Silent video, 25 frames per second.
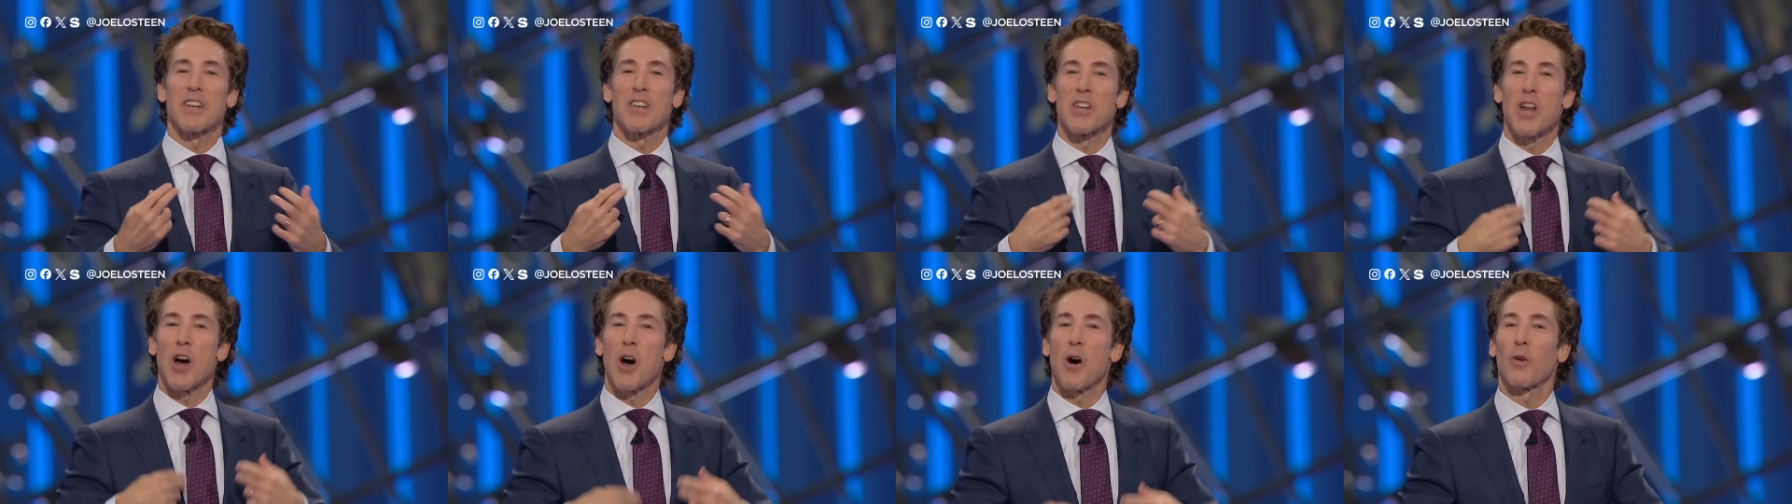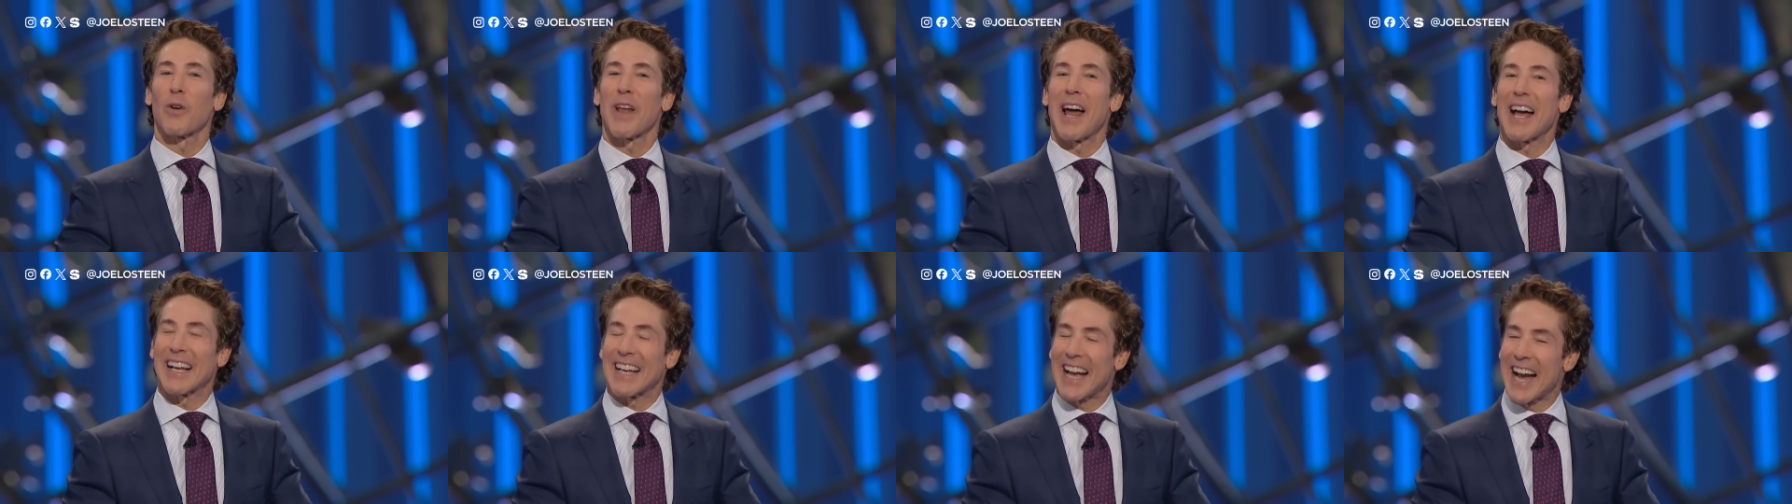to
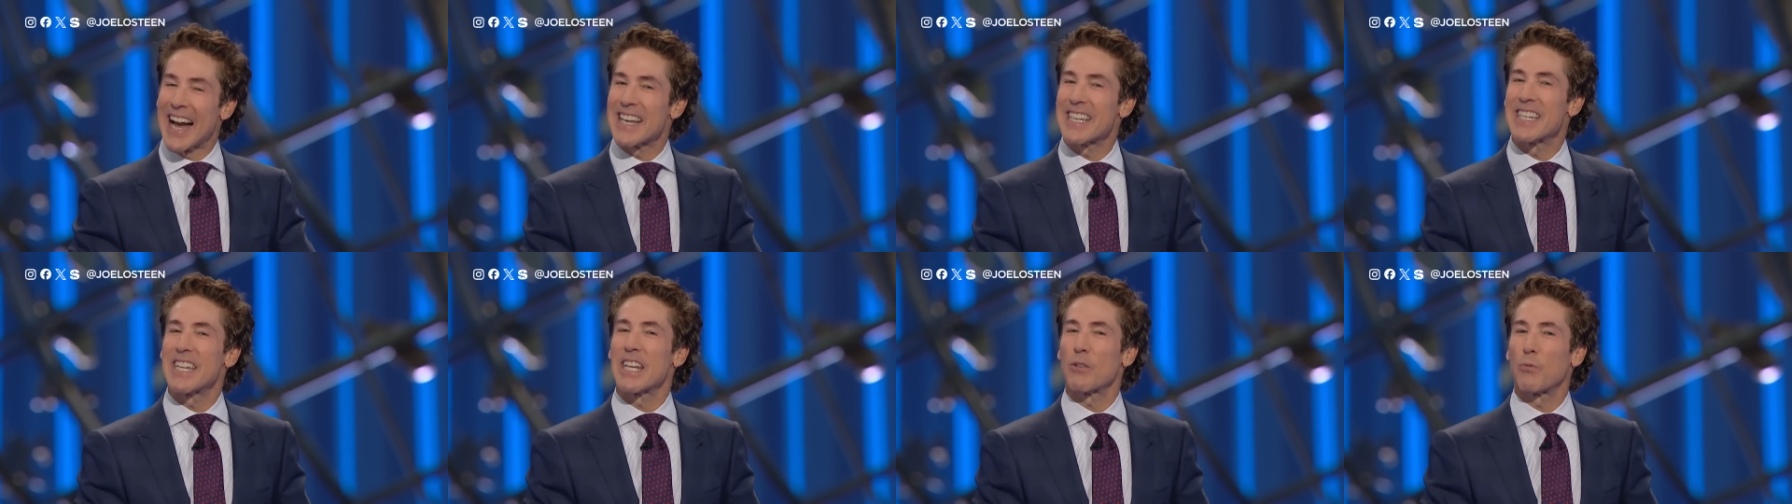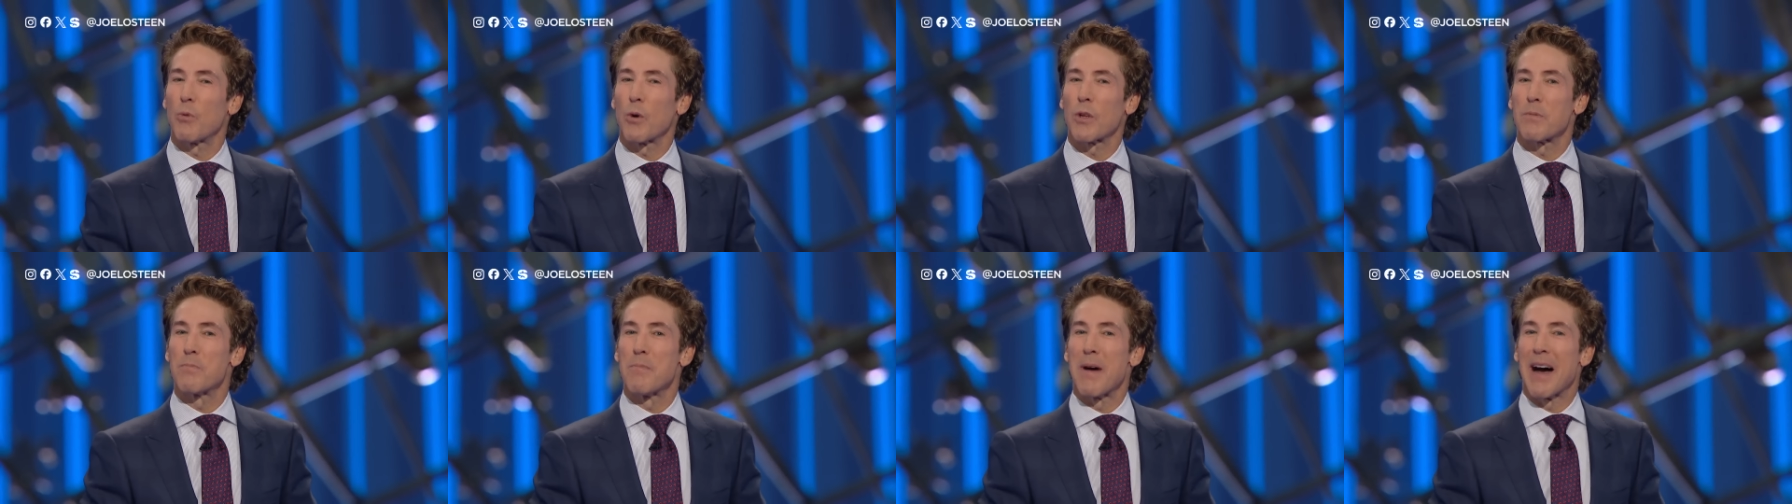know, like I
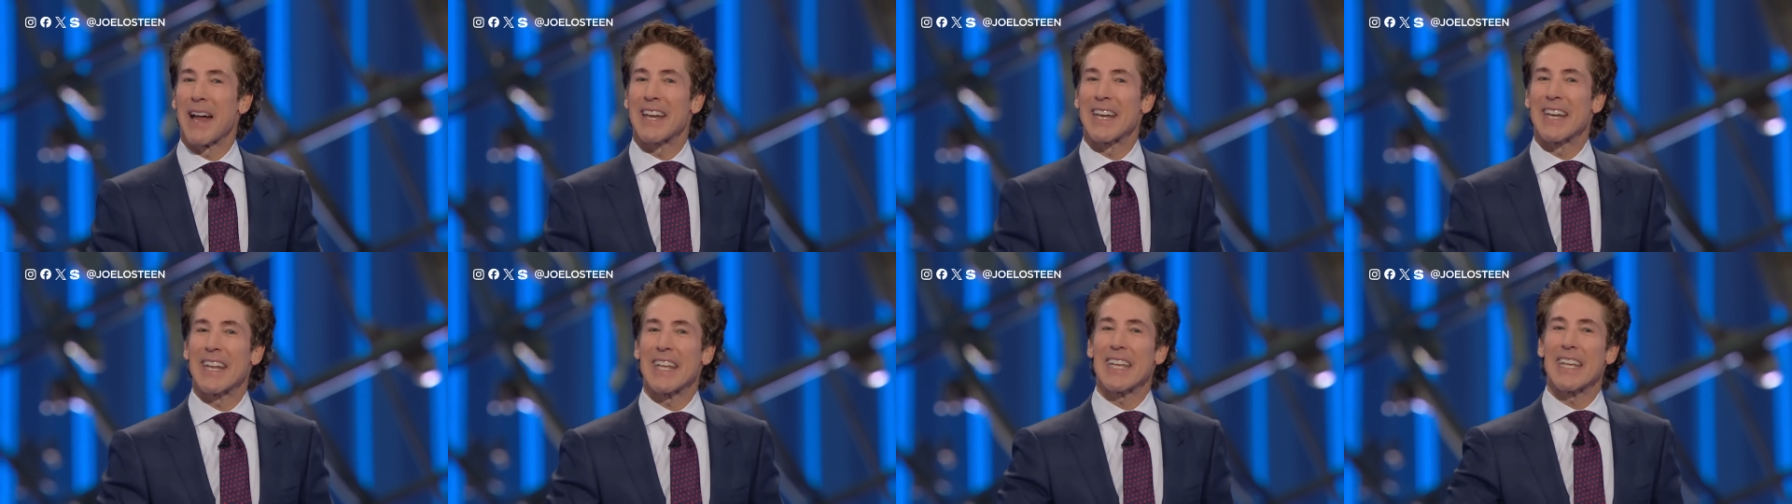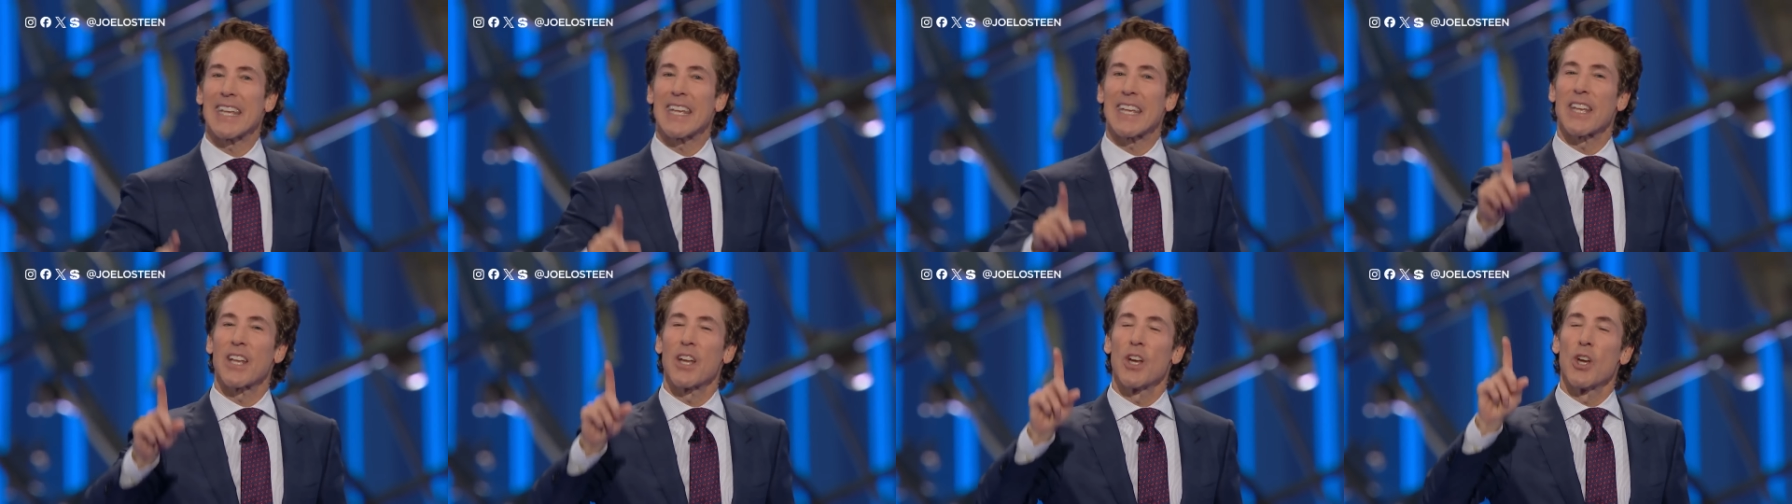did with my
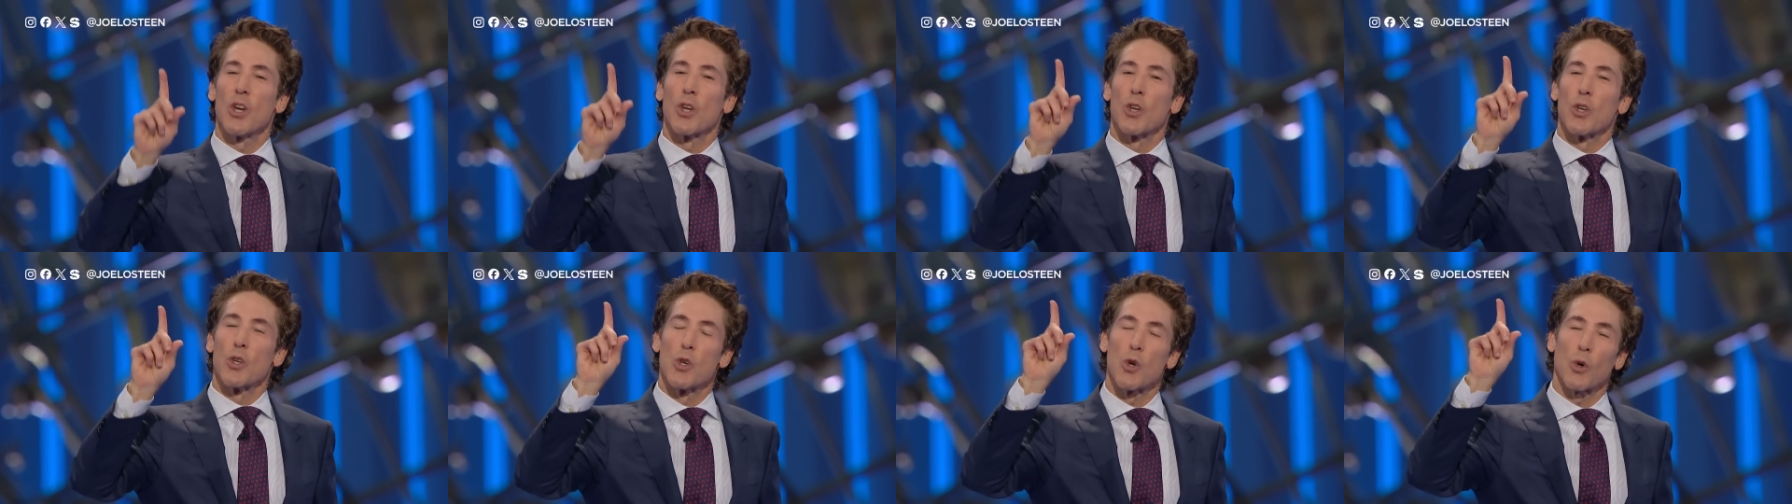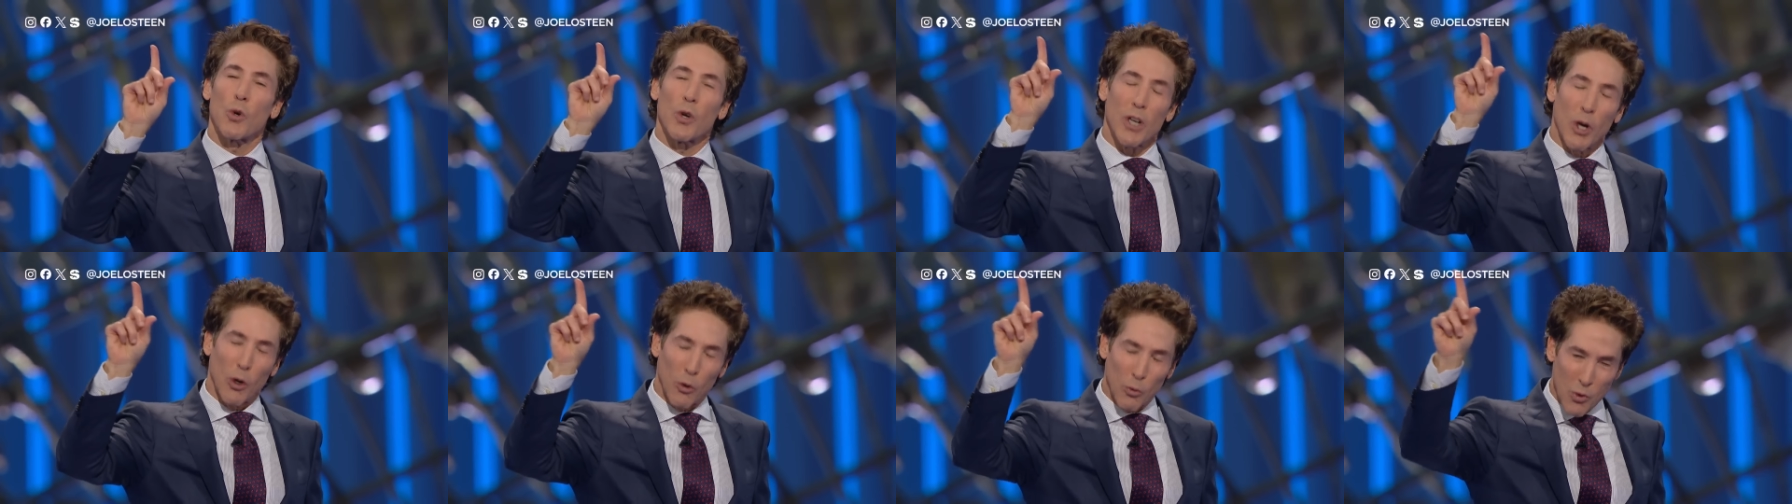knee,
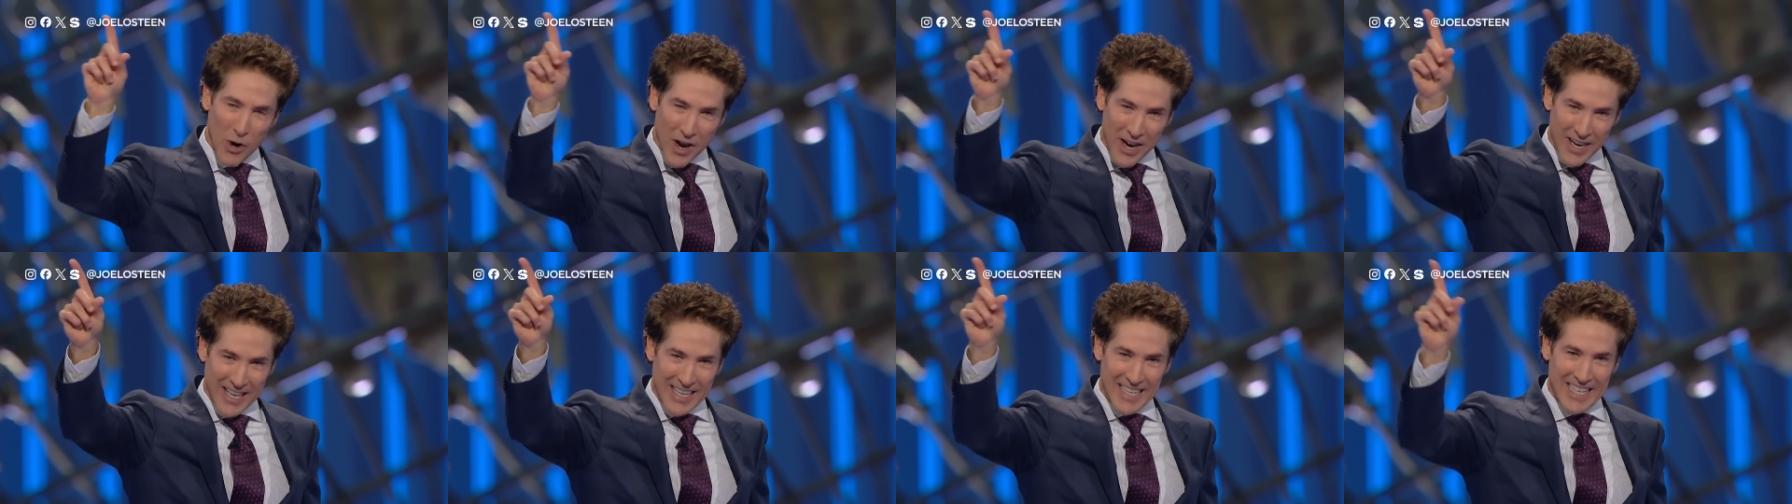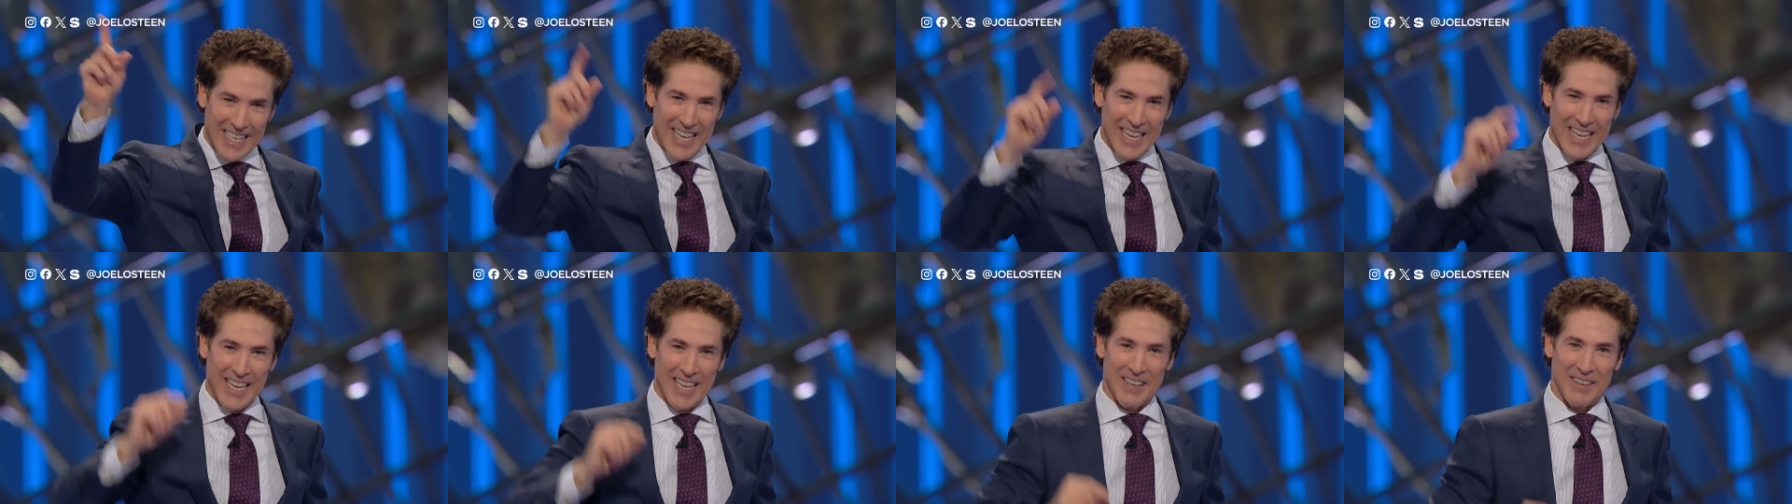you're going to run
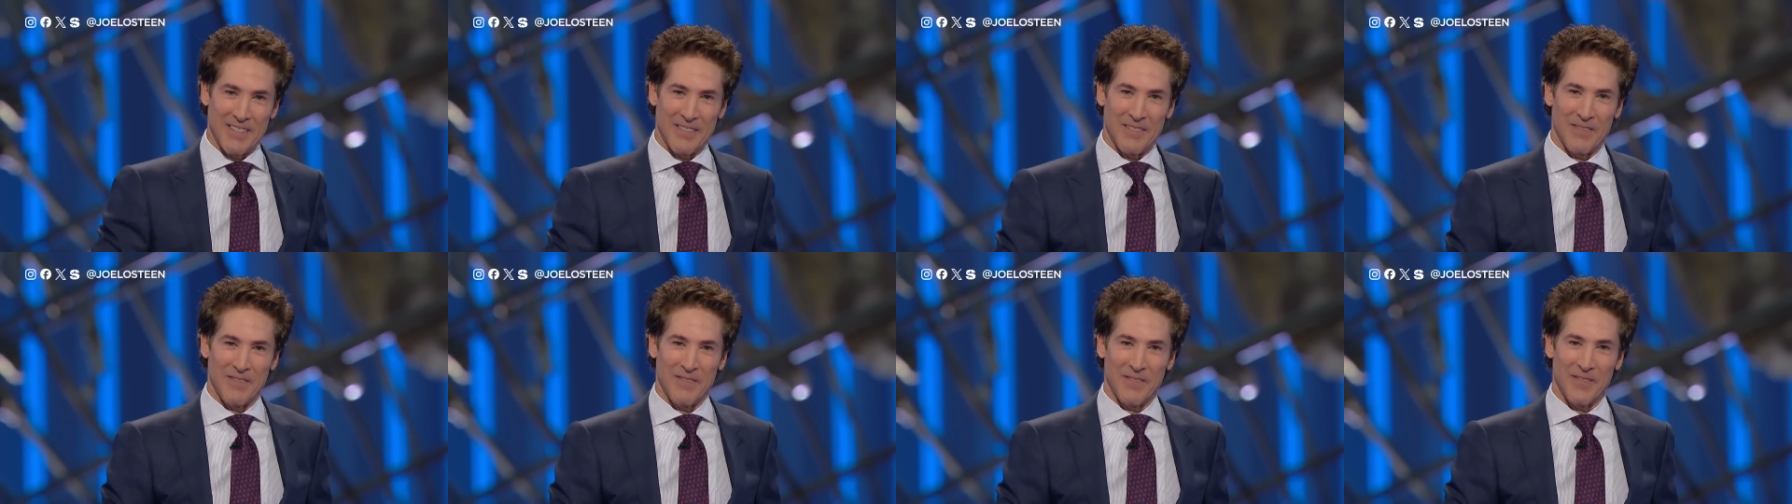again.